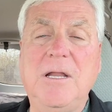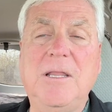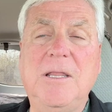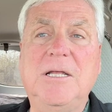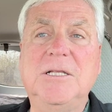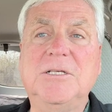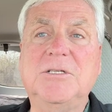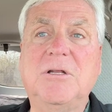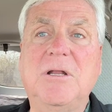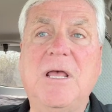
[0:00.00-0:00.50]
And
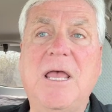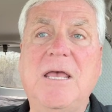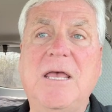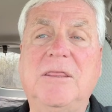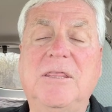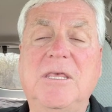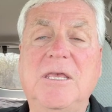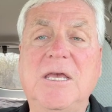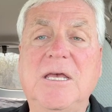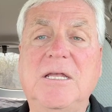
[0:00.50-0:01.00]
then it's going to,
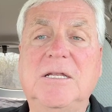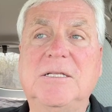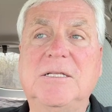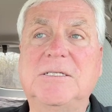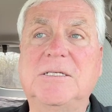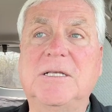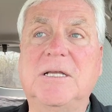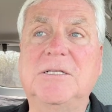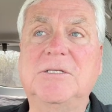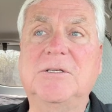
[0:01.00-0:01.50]
at the end,
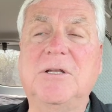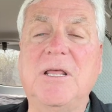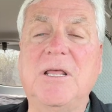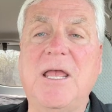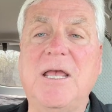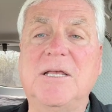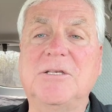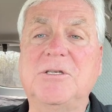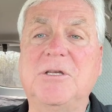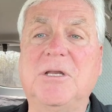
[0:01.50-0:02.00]
it's going to
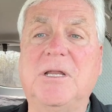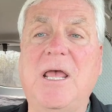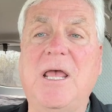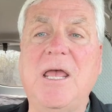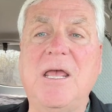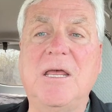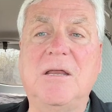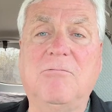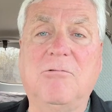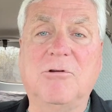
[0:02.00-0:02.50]
ask you to,
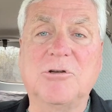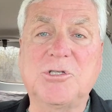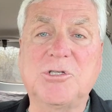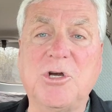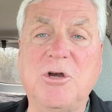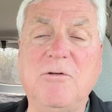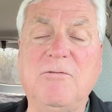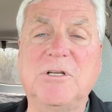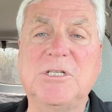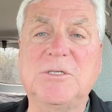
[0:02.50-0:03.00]
hey,
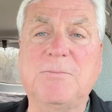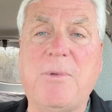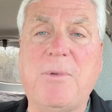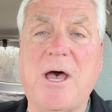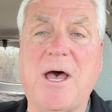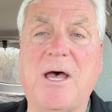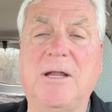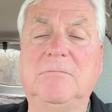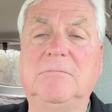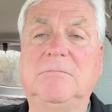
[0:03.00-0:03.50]
reserve a
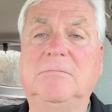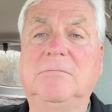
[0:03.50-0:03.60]
spot